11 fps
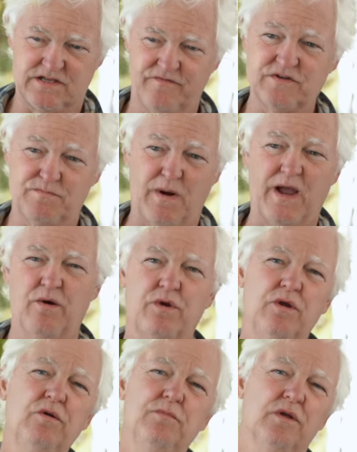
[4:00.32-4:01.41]
stuff, is
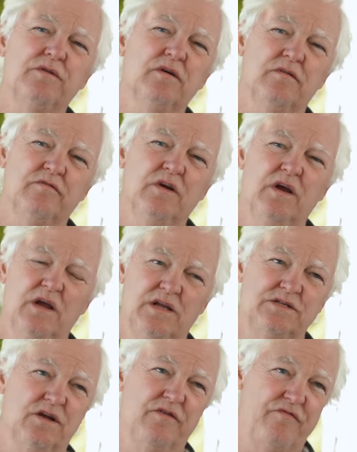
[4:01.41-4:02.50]
bioaccumulative.
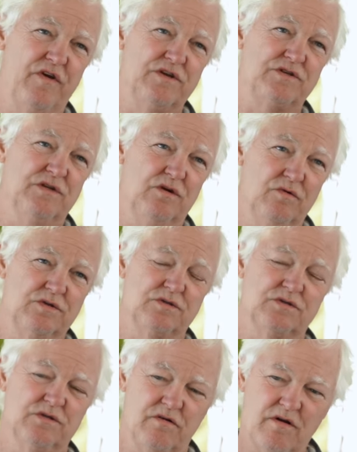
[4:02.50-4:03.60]
So the fish and the
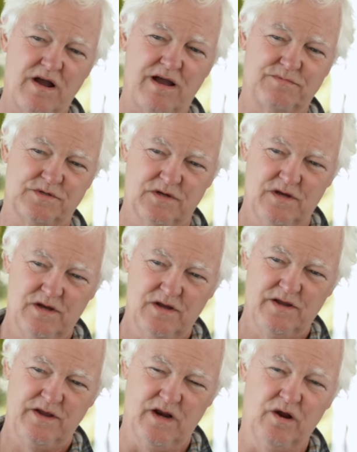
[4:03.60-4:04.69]
oysters and the crabs,
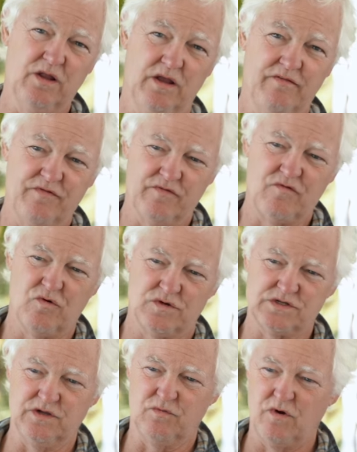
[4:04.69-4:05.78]
you know, live, of
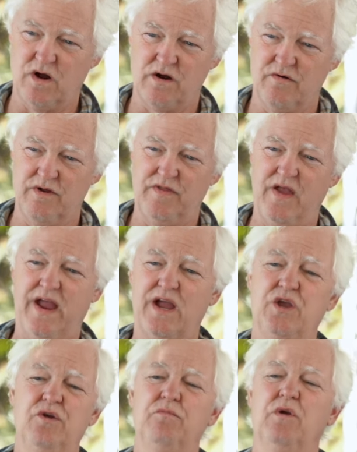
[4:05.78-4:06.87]
course, in the water, and they
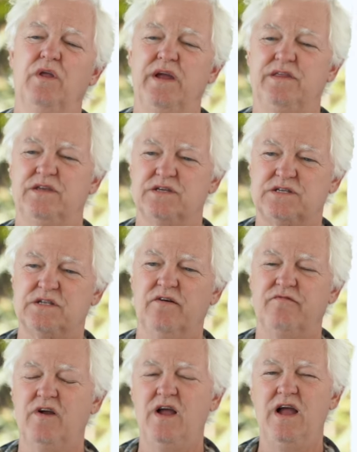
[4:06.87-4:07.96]
accumulate this
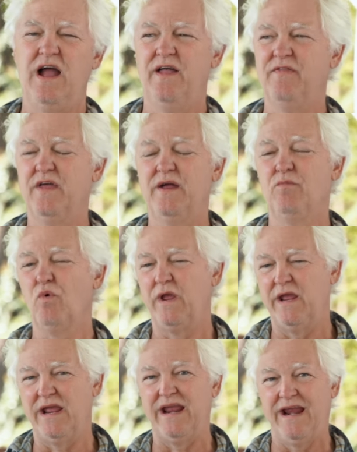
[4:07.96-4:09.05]
stuff, and then we
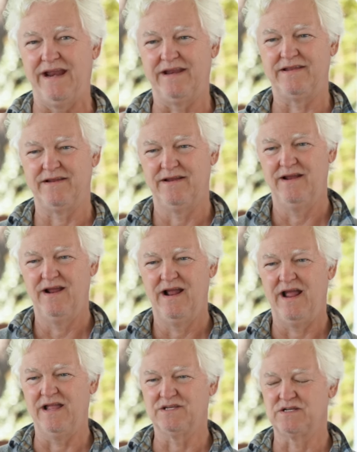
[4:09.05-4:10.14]
eat it.
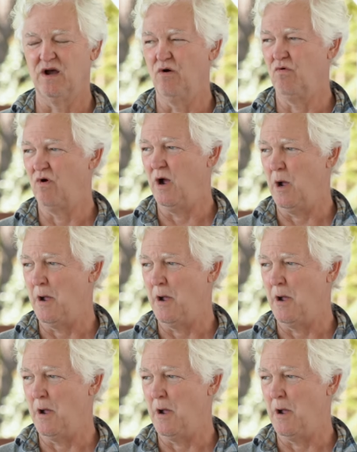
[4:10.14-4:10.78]
And so